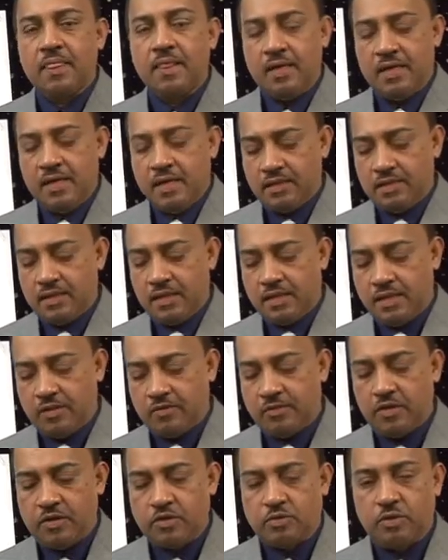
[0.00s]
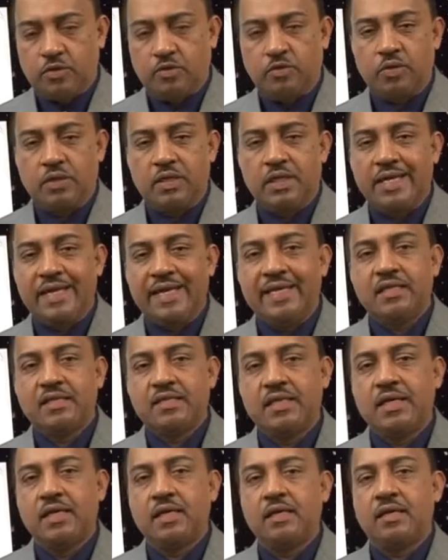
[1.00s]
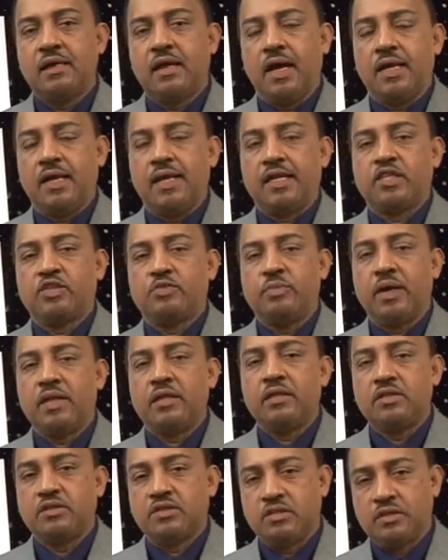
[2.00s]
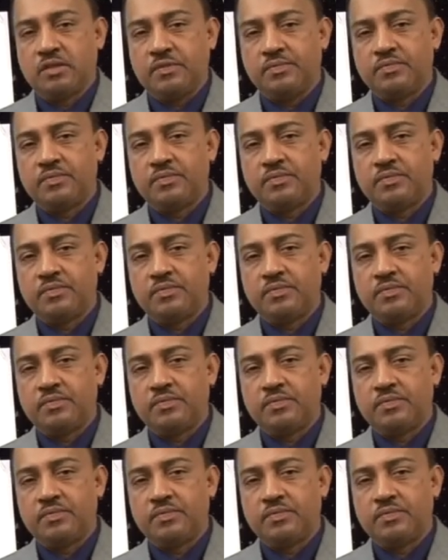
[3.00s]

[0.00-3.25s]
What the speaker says: the difference between intake and expenditure.